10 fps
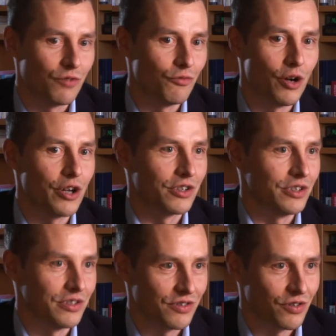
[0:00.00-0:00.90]
work
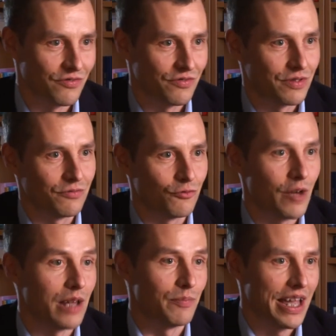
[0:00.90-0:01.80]
a sort of
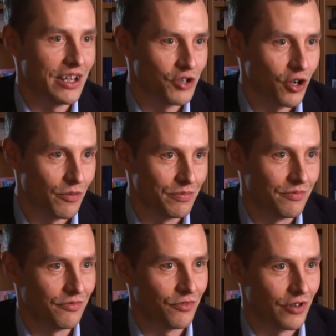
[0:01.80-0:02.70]
well-paid job,
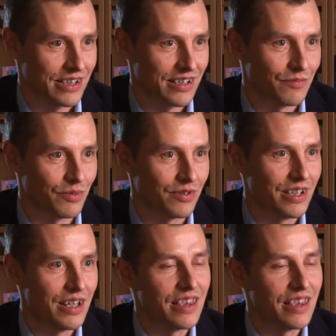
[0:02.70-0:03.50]
for example.